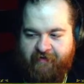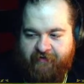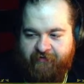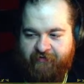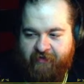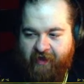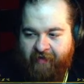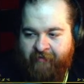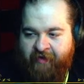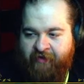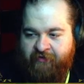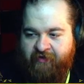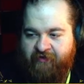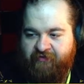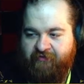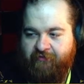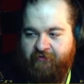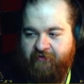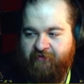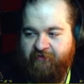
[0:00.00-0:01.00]
I mean, like
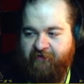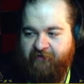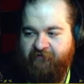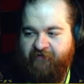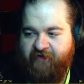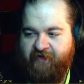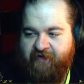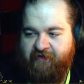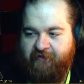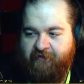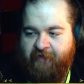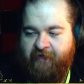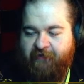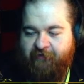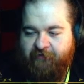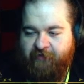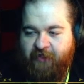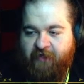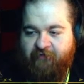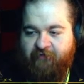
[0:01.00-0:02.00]
the fucking
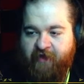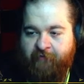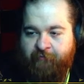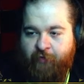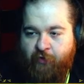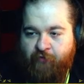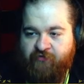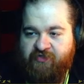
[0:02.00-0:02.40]
level of like both